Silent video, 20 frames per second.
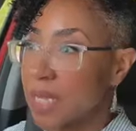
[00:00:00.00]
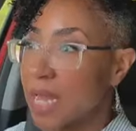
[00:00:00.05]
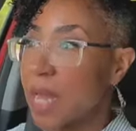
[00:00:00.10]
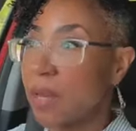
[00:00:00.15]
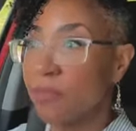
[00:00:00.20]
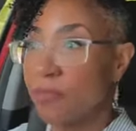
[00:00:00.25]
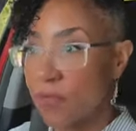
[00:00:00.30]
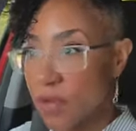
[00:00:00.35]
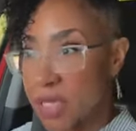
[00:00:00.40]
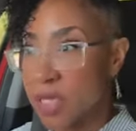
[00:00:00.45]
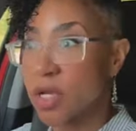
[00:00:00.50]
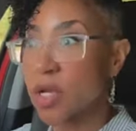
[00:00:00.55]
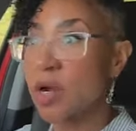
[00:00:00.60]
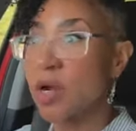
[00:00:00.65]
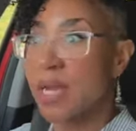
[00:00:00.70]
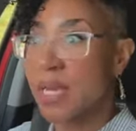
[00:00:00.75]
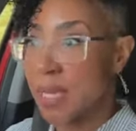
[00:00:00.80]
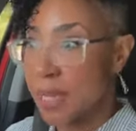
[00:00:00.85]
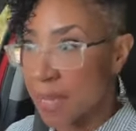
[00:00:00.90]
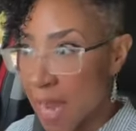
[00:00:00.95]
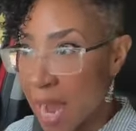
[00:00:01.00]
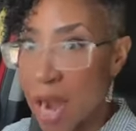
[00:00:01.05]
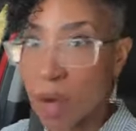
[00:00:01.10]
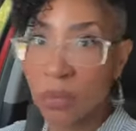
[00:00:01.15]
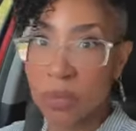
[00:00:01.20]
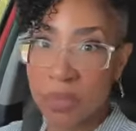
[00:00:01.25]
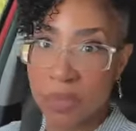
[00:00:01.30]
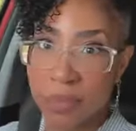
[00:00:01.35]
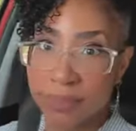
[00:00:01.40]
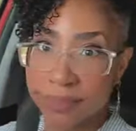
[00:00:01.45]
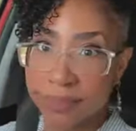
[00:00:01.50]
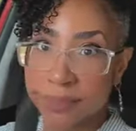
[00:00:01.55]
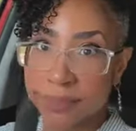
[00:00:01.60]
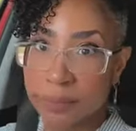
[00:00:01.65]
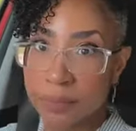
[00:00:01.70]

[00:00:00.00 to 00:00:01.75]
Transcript: and figure it out.